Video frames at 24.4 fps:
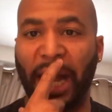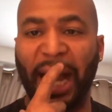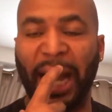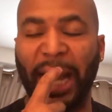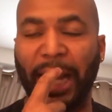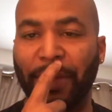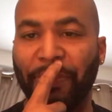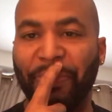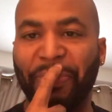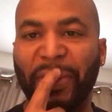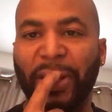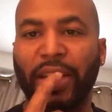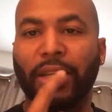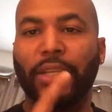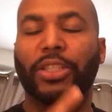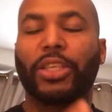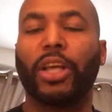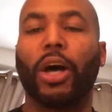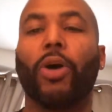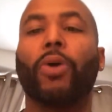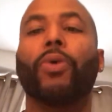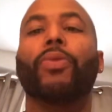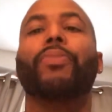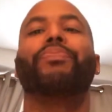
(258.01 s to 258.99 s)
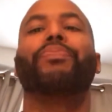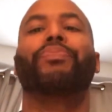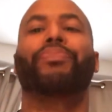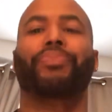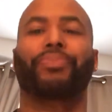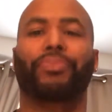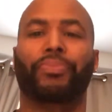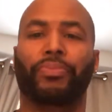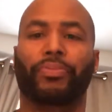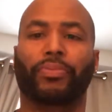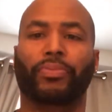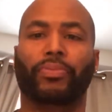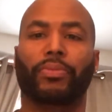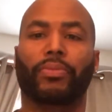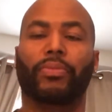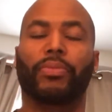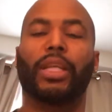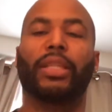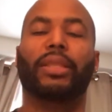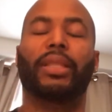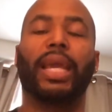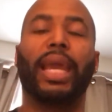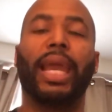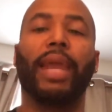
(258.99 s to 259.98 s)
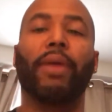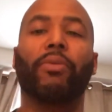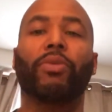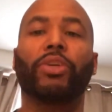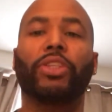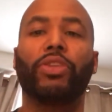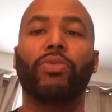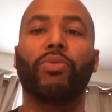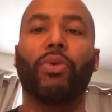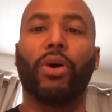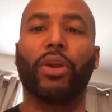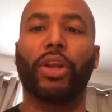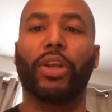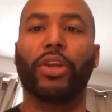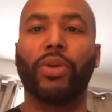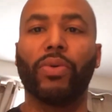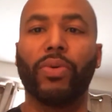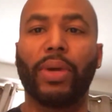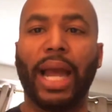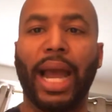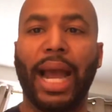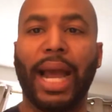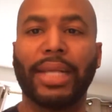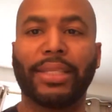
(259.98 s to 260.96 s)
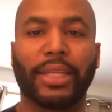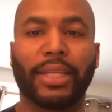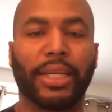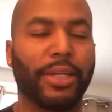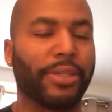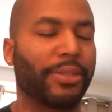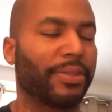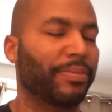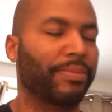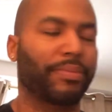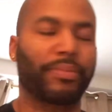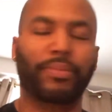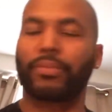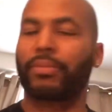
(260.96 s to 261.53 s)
All right, so the thing what you want to do, guys, is